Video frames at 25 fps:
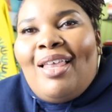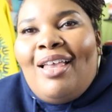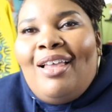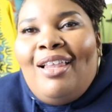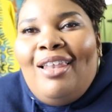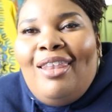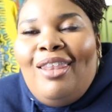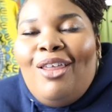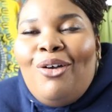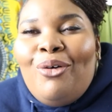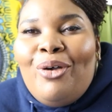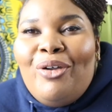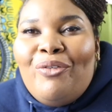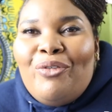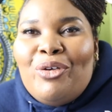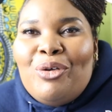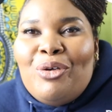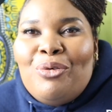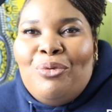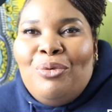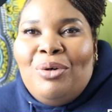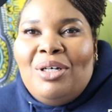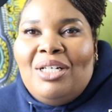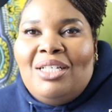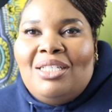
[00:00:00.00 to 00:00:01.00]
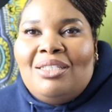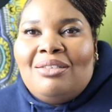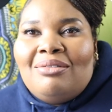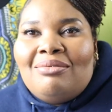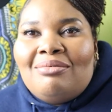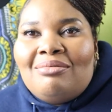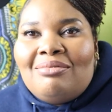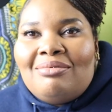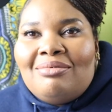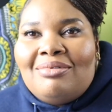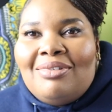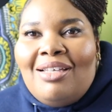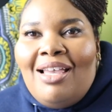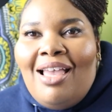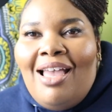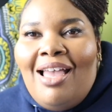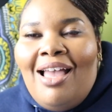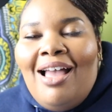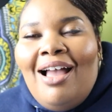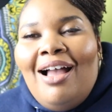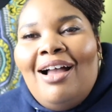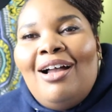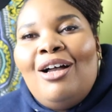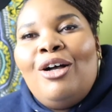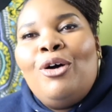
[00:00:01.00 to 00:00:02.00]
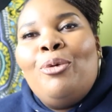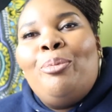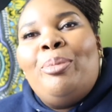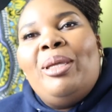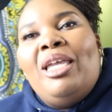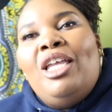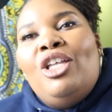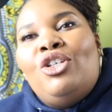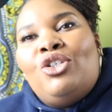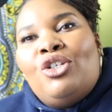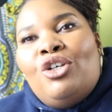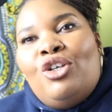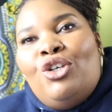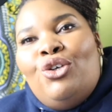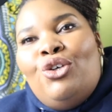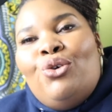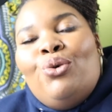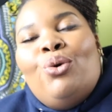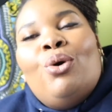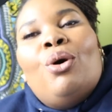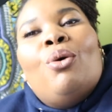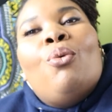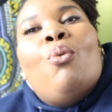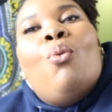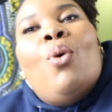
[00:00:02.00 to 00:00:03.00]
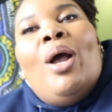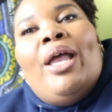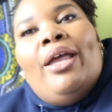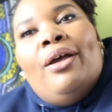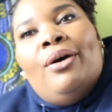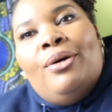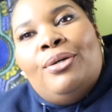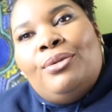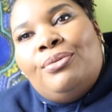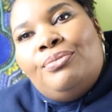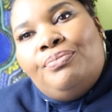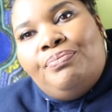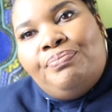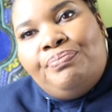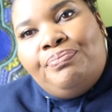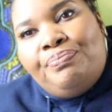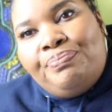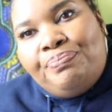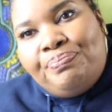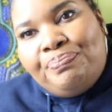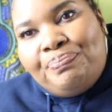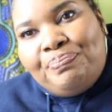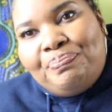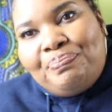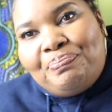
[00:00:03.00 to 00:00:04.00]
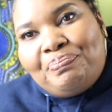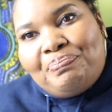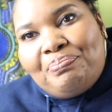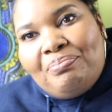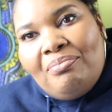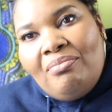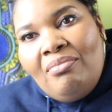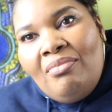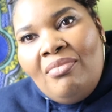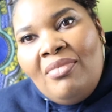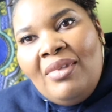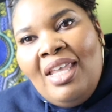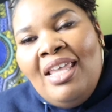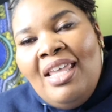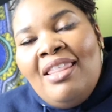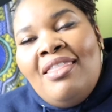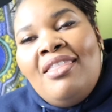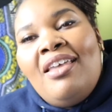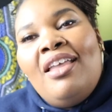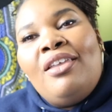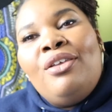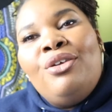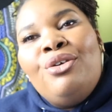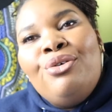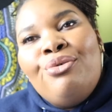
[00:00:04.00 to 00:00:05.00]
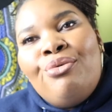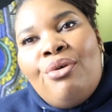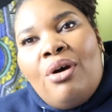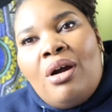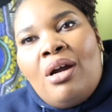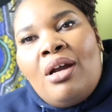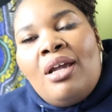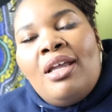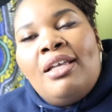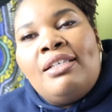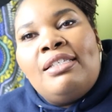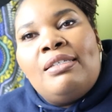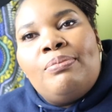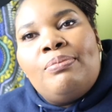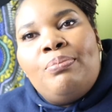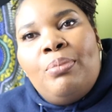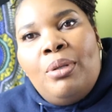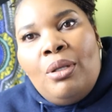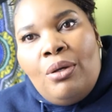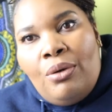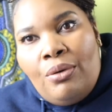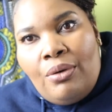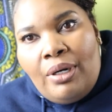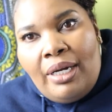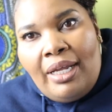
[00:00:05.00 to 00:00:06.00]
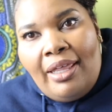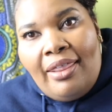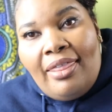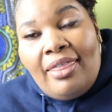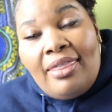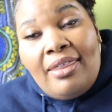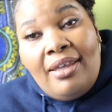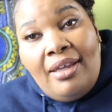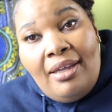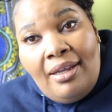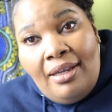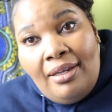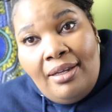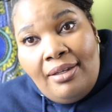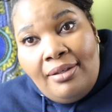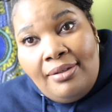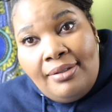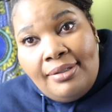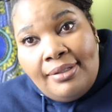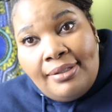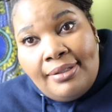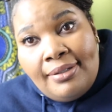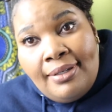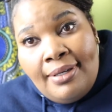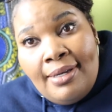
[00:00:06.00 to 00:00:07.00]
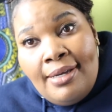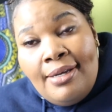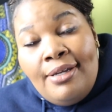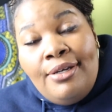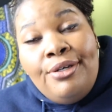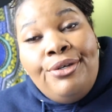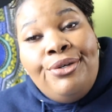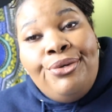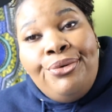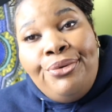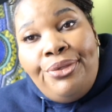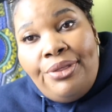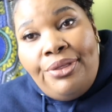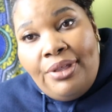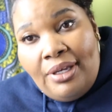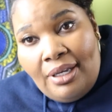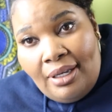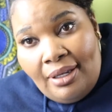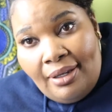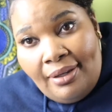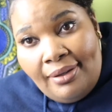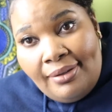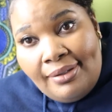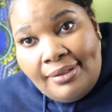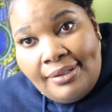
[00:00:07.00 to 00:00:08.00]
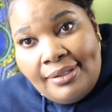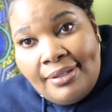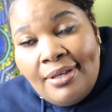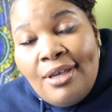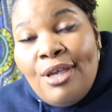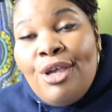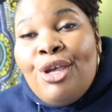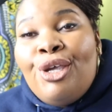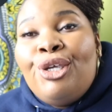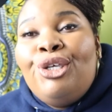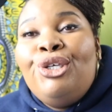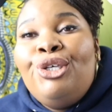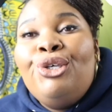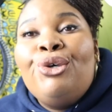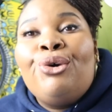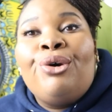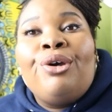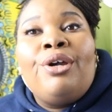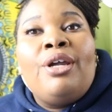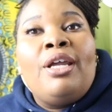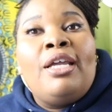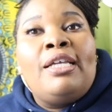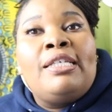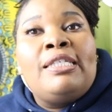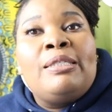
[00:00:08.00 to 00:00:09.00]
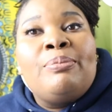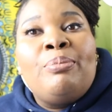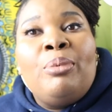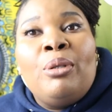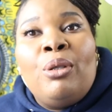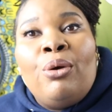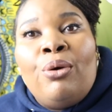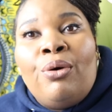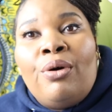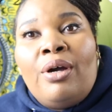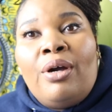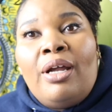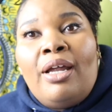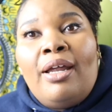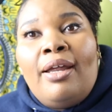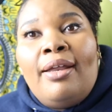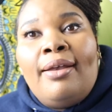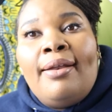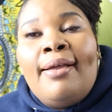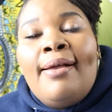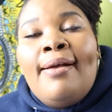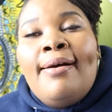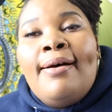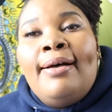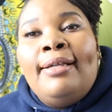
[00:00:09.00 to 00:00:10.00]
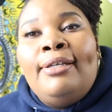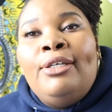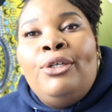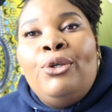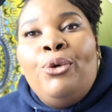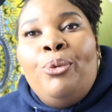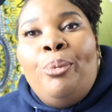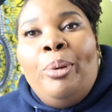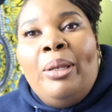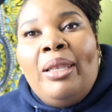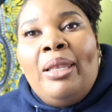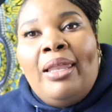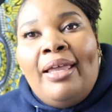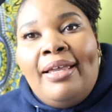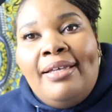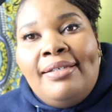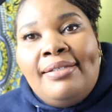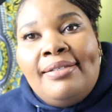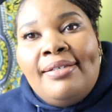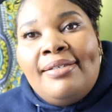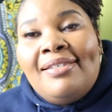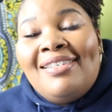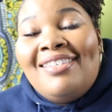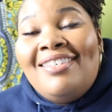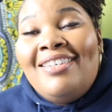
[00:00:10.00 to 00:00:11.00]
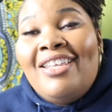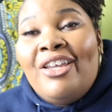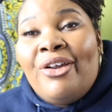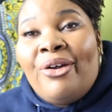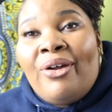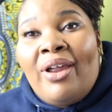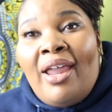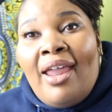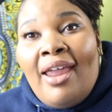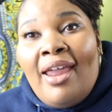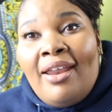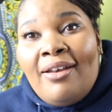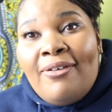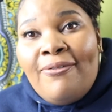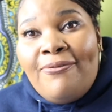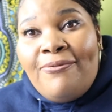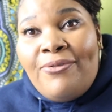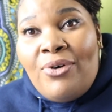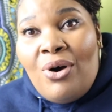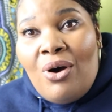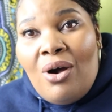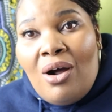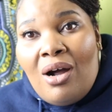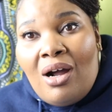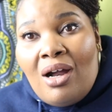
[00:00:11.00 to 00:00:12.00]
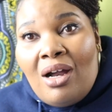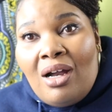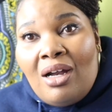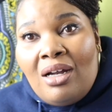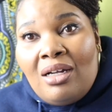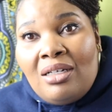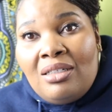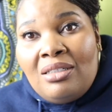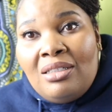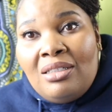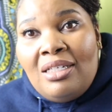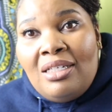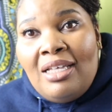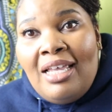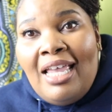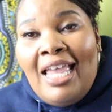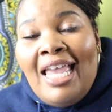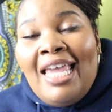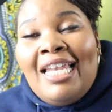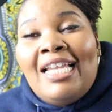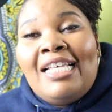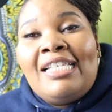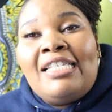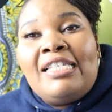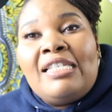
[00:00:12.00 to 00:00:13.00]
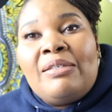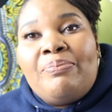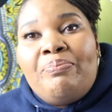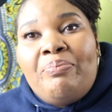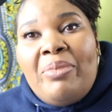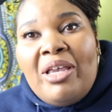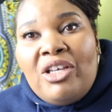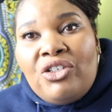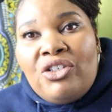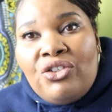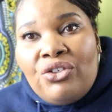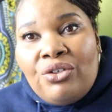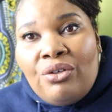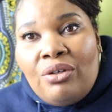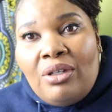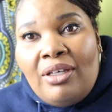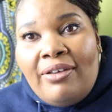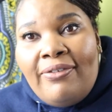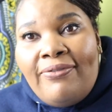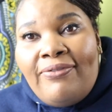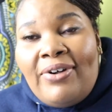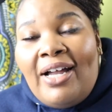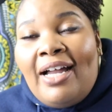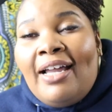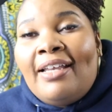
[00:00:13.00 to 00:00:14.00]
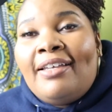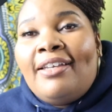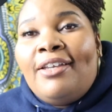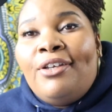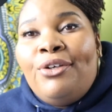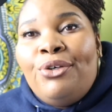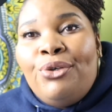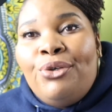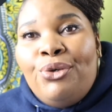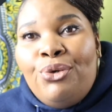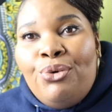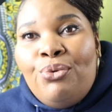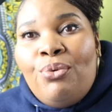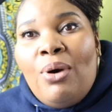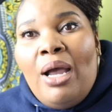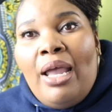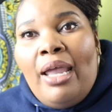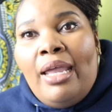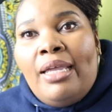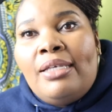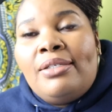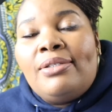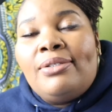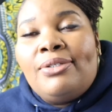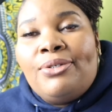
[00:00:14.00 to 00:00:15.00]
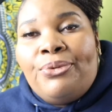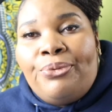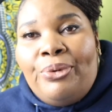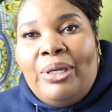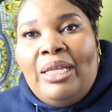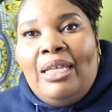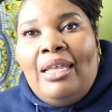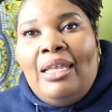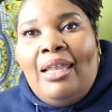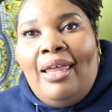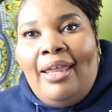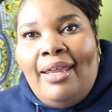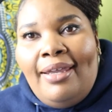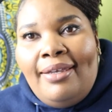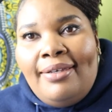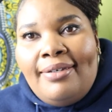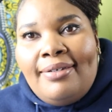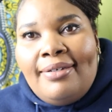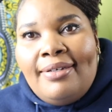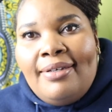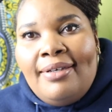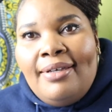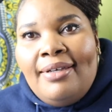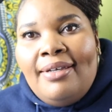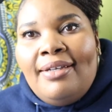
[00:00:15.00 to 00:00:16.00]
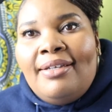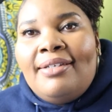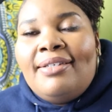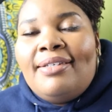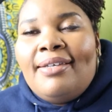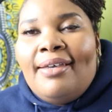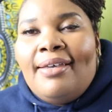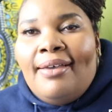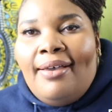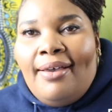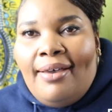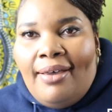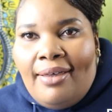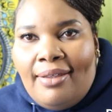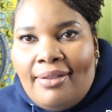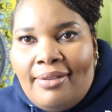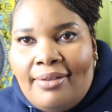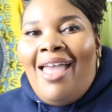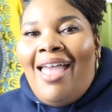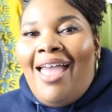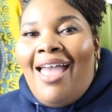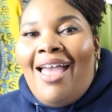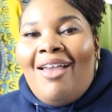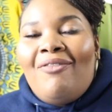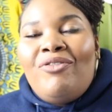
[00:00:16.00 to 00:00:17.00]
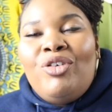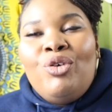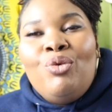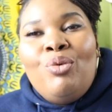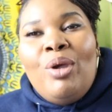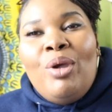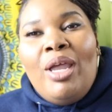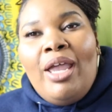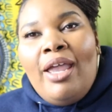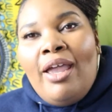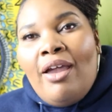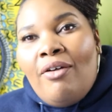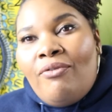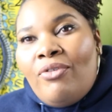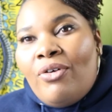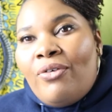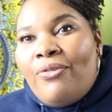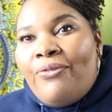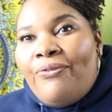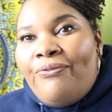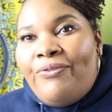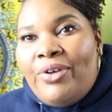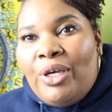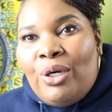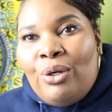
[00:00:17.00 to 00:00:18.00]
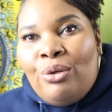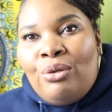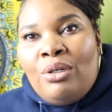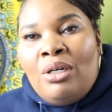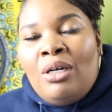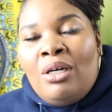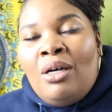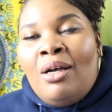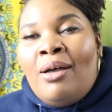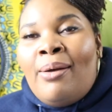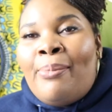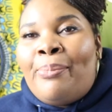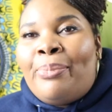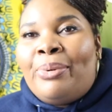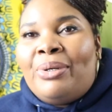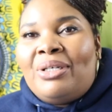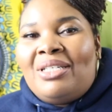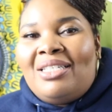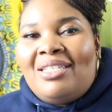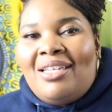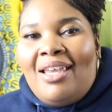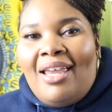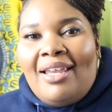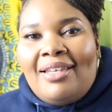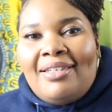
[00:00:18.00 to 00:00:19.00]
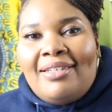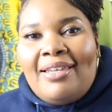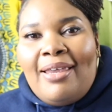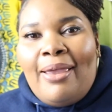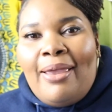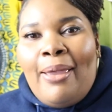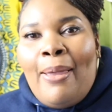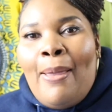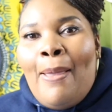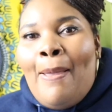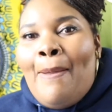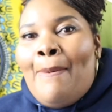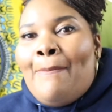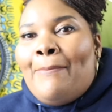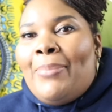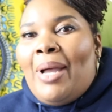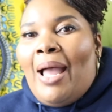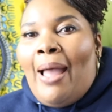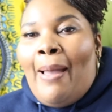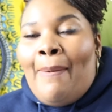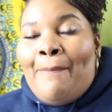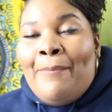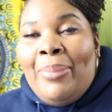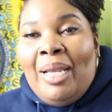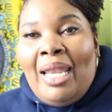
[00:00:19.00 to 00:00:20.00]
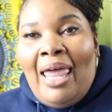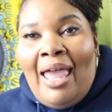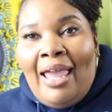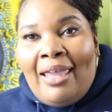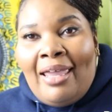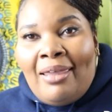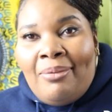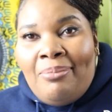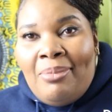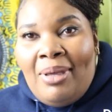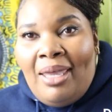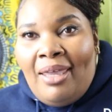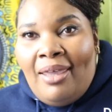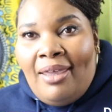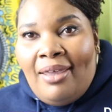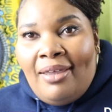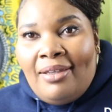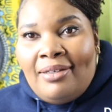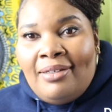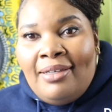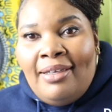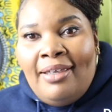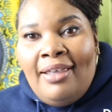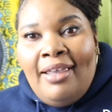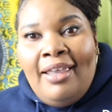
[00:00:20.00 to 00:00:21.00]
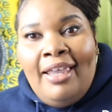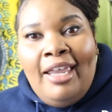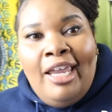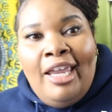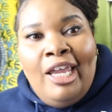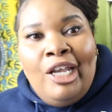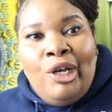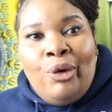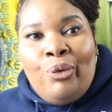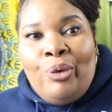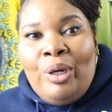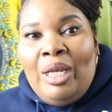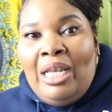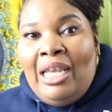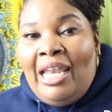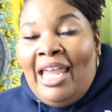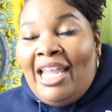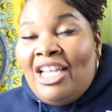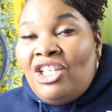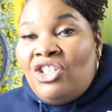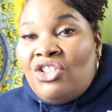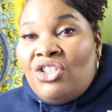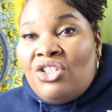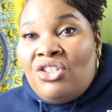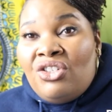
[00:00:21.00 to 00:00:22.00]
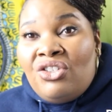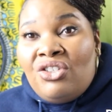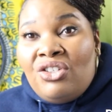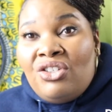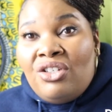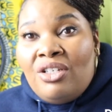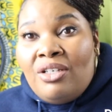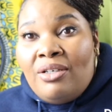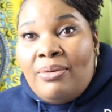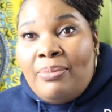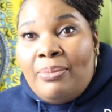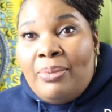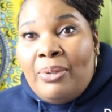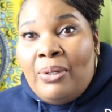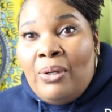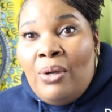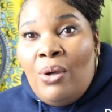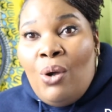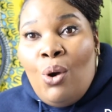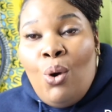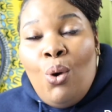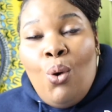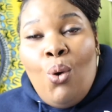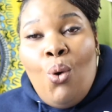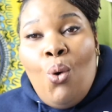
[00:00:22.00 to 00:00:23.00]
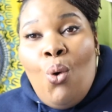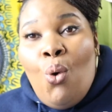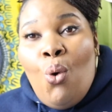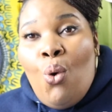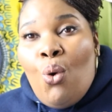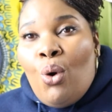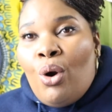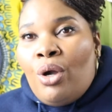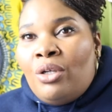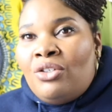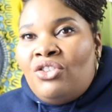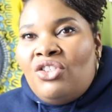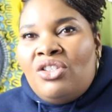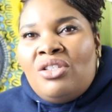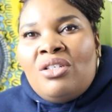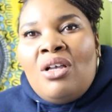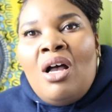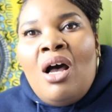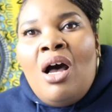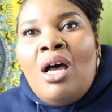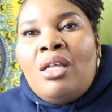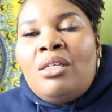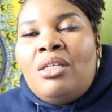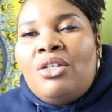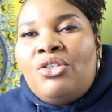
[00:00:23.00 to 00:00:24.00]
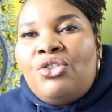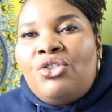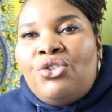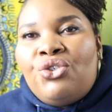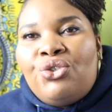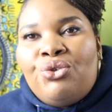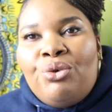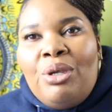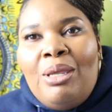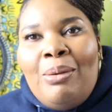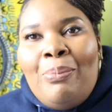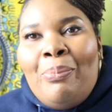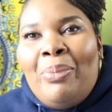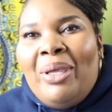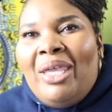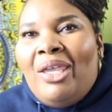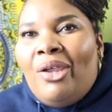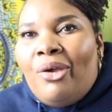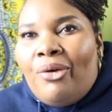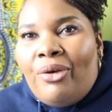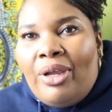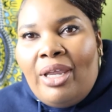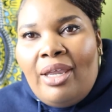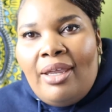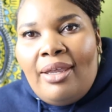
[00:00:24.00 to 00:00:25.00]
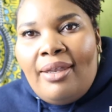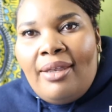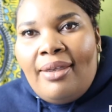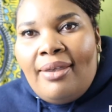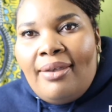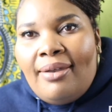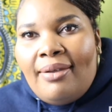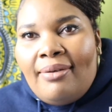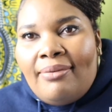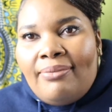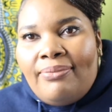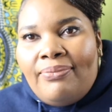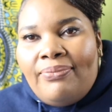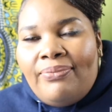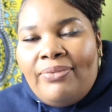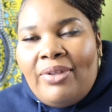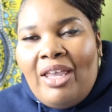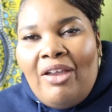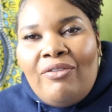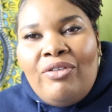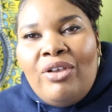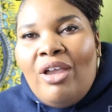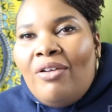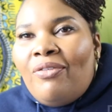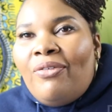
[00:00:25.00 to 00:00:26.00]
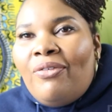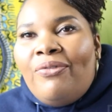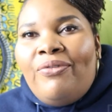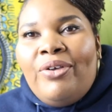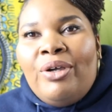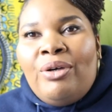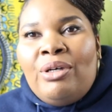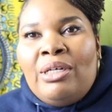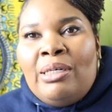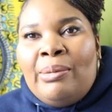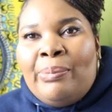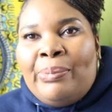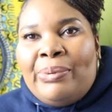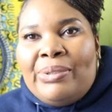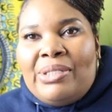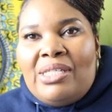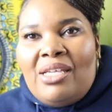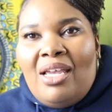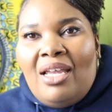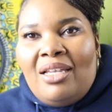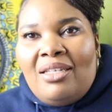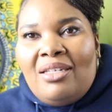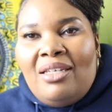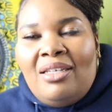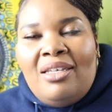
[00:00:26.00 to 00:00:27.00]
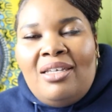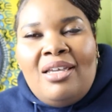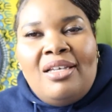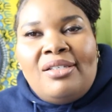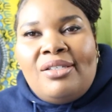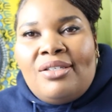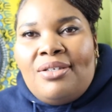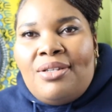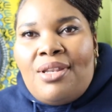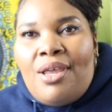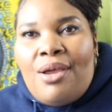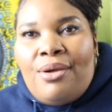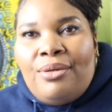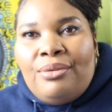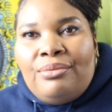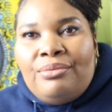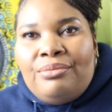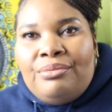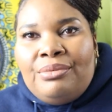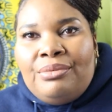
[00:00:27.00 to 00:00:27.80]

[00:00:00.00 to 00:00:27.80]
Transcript: Hello, everyone. I hope each of you are well and that you are exploring things, new things. You're exploring new places near and afar, and especially finding new ways to relate to others. Have you ever felt unprotected by a black man in a relationship or just on the street, period? Have you ever felt unprotected? Yes or no?